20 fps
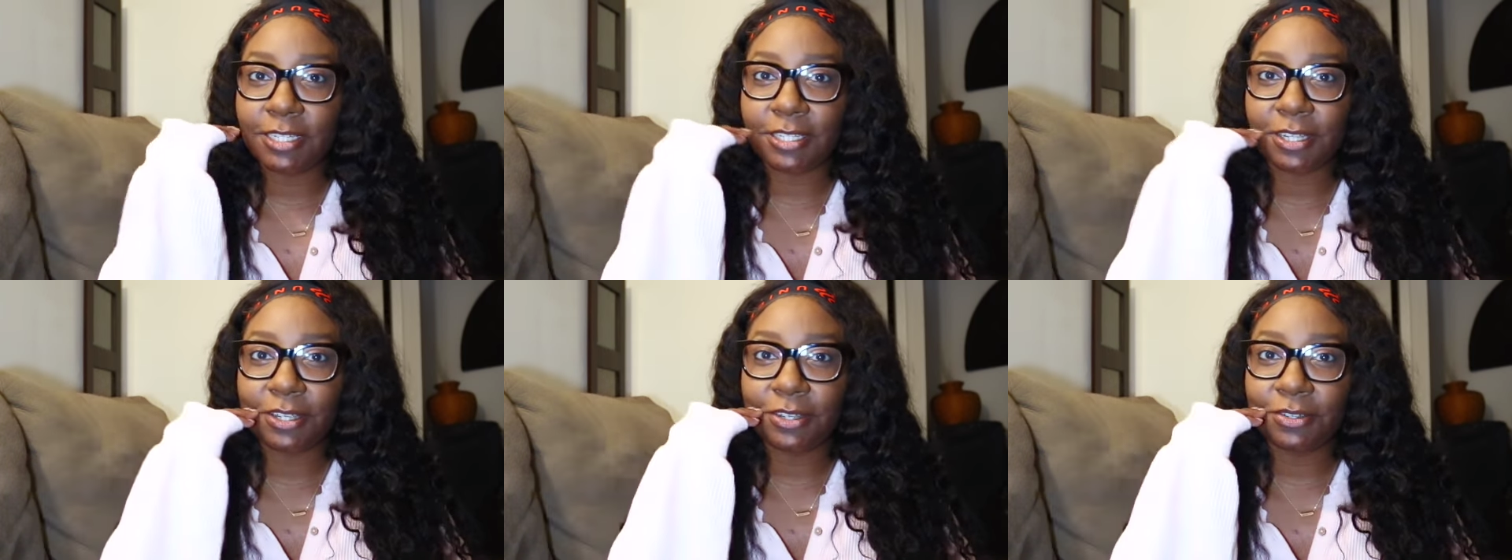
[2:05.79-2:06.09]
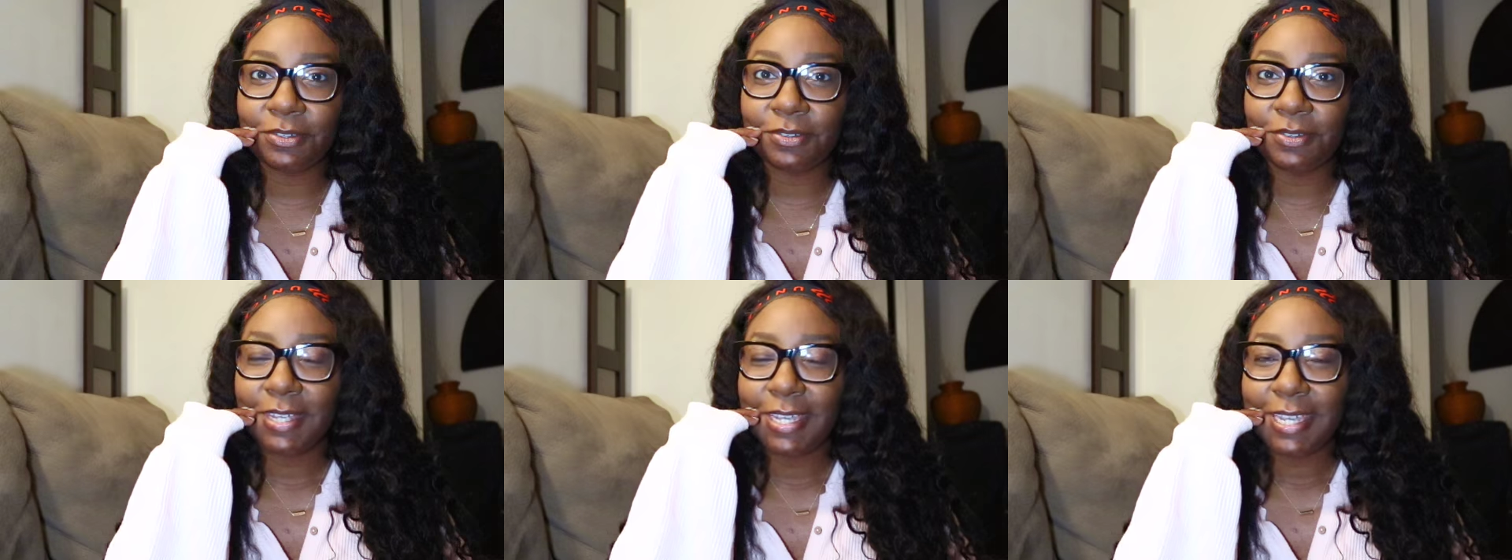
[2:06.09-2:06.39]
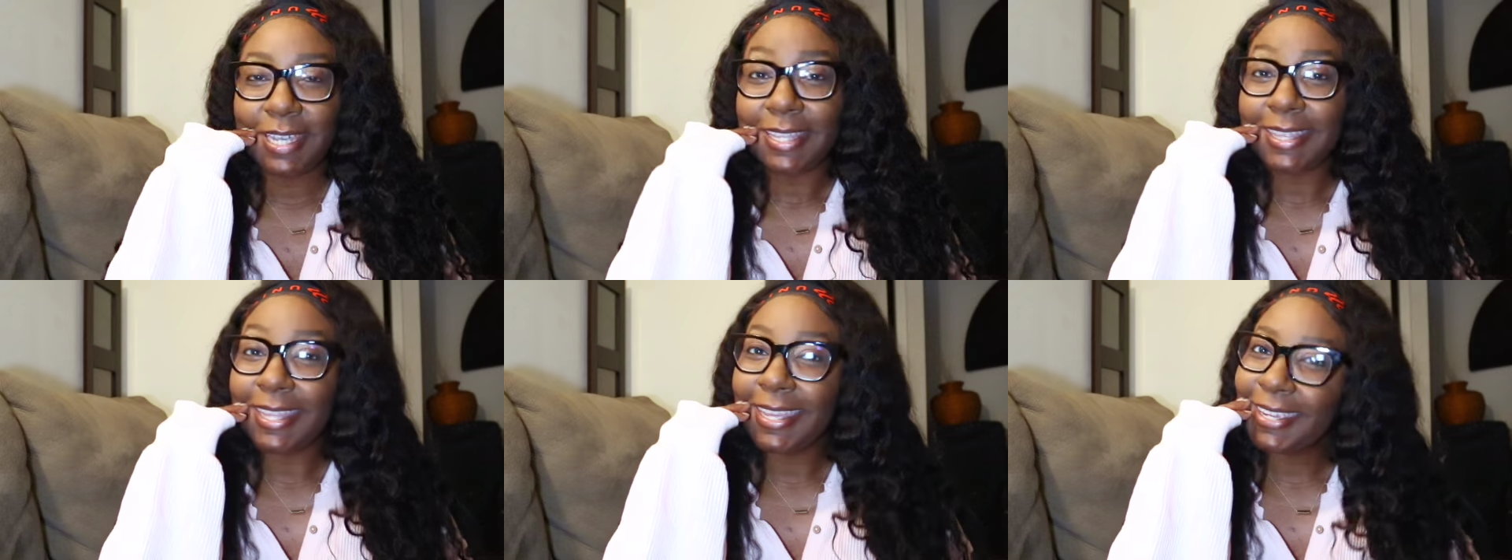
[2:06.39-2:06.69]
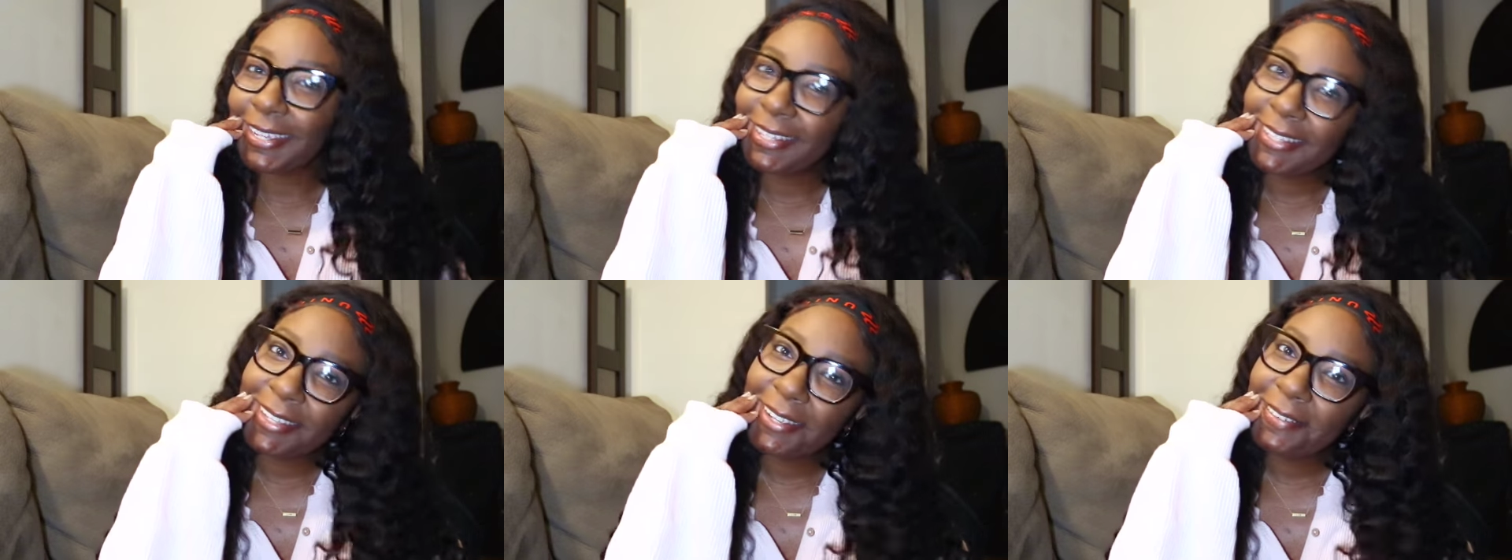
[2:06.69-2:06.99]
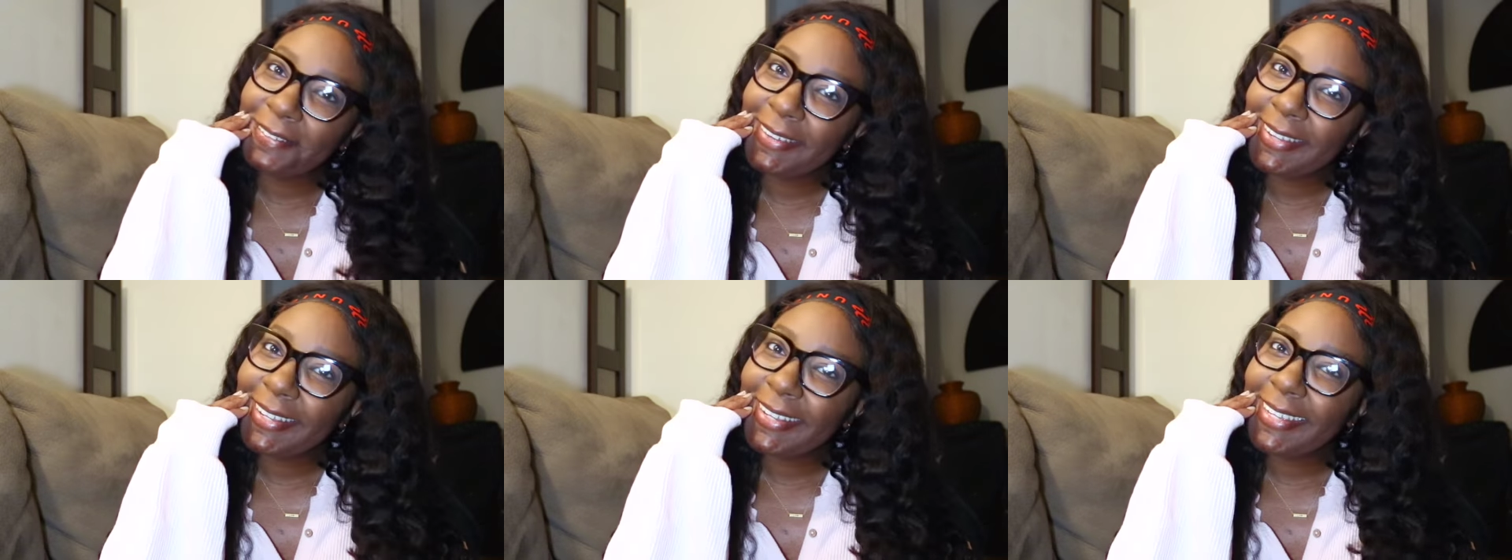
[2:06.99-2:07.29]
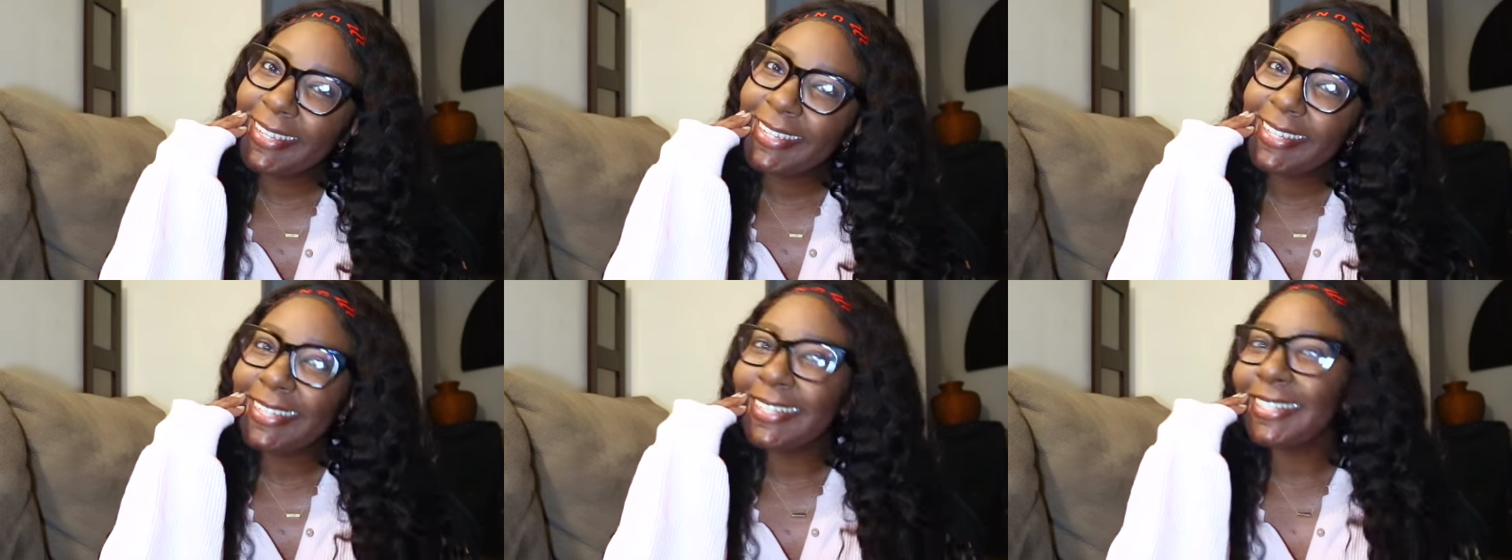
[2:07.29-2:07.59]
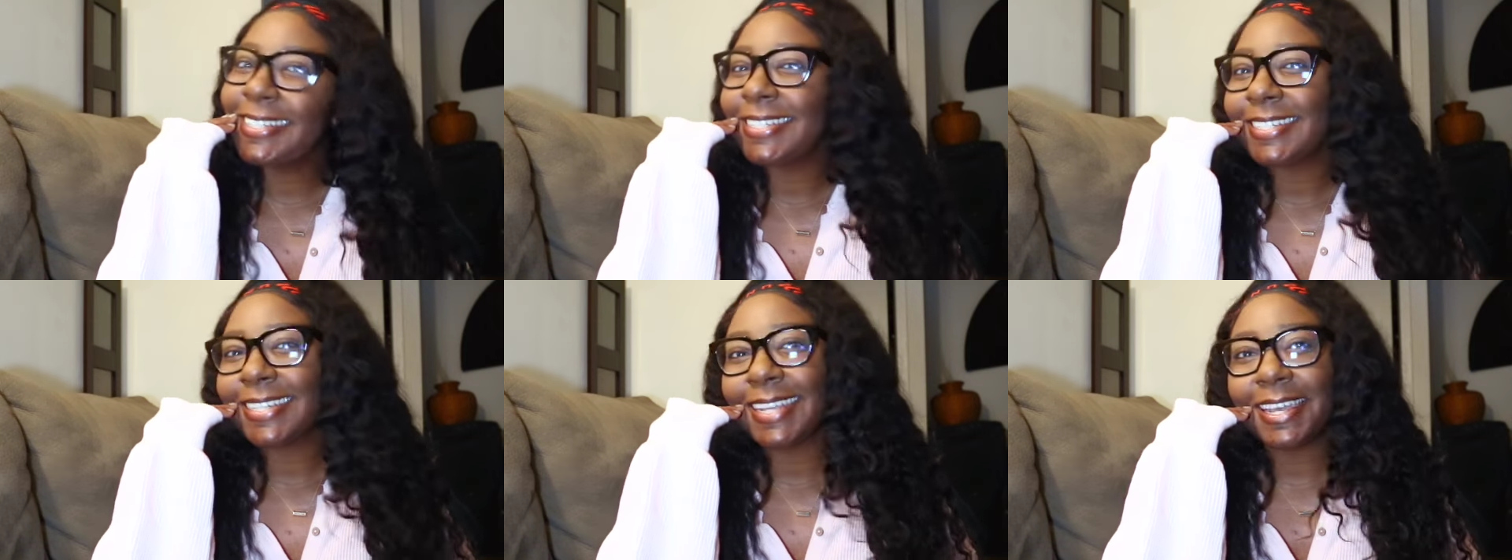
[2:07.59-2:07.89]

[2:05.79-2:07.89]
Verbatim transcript: So thank you so much.